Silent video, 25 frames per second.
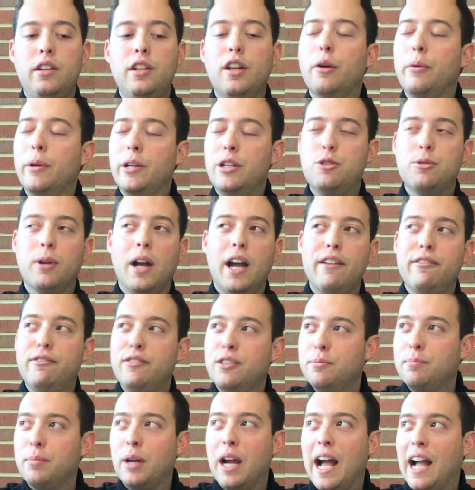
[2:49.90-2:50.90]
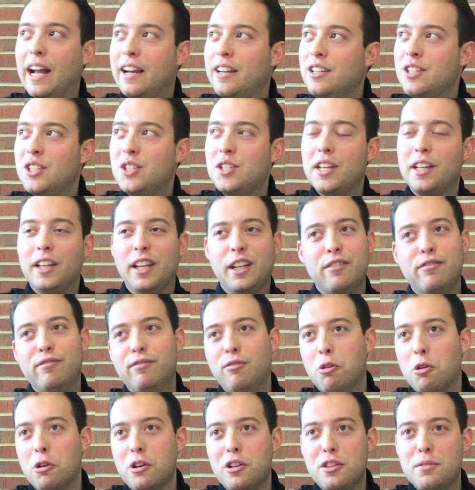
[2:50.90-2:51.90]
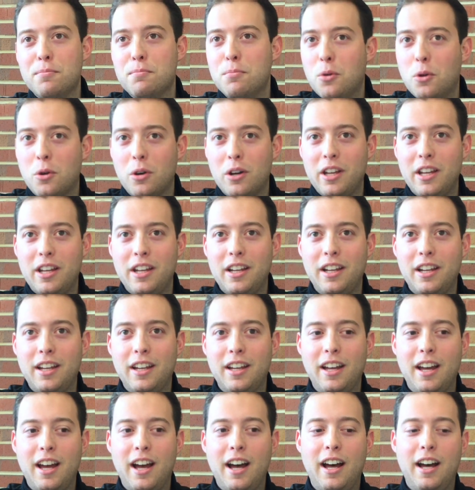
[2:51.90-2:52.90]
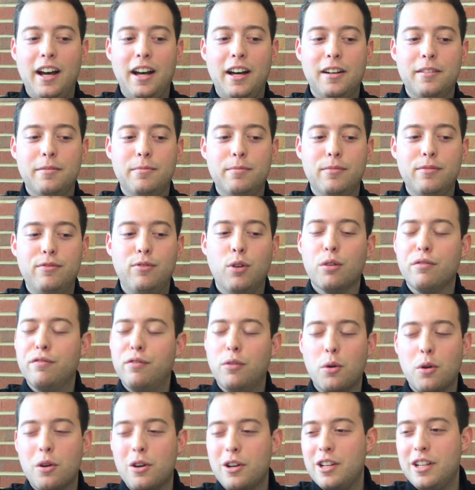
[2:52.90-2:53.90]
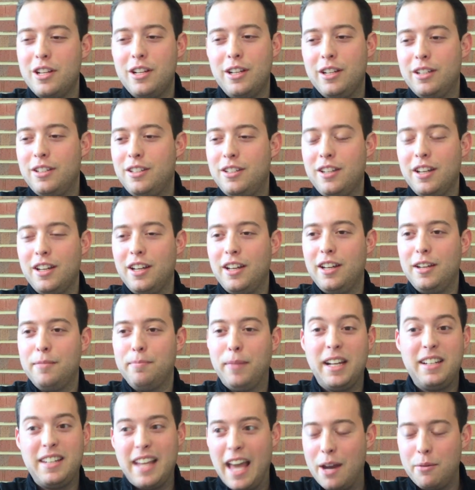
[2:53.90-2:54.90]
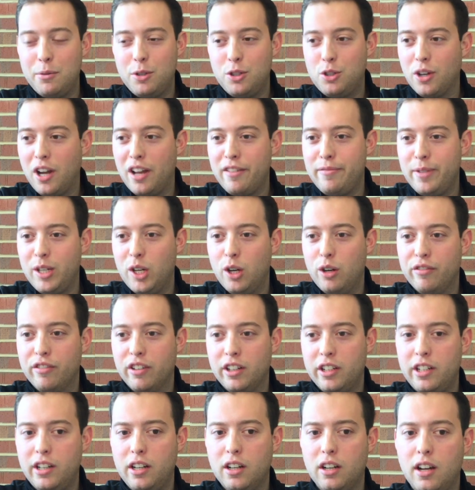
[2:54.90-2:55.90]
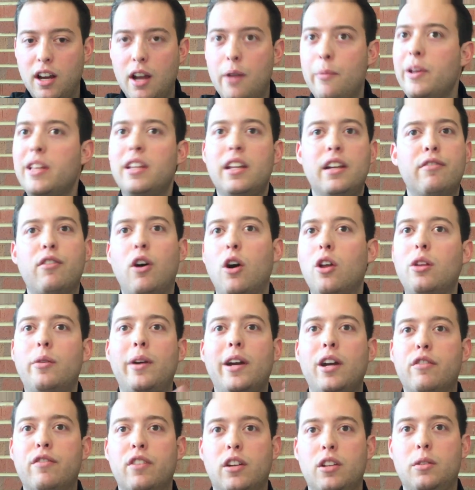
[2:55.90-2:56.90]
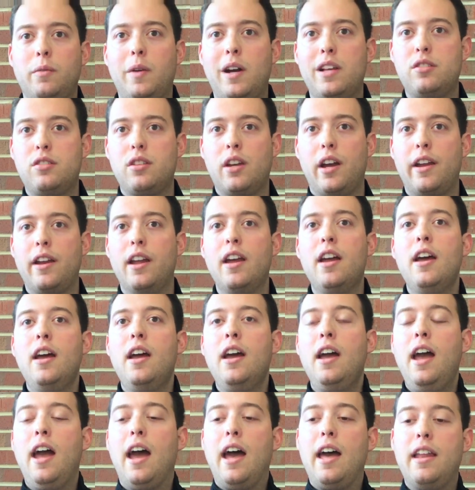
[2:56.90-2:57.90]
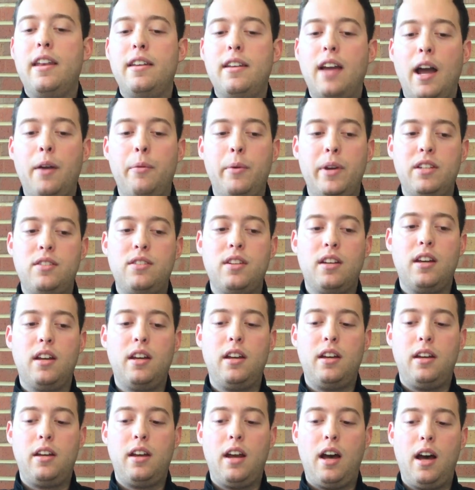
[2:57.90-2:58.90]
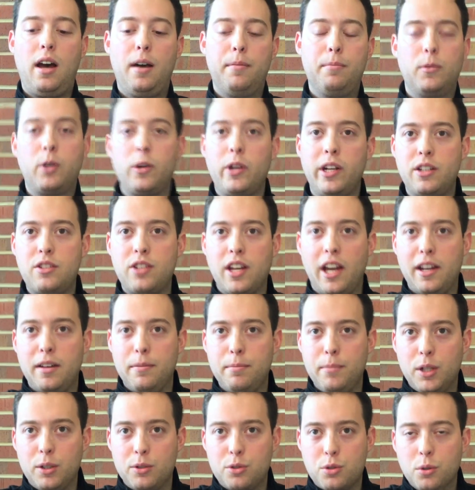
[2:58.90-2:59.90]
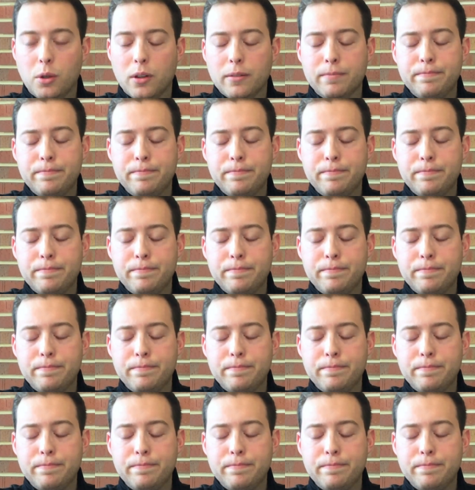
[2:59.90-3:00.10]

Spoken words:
We'd drive to practice at like 4 in the morning, 4:40. To my dad would drive me over here, and we live all the way over on the west side. And I went to Creekside Middle School,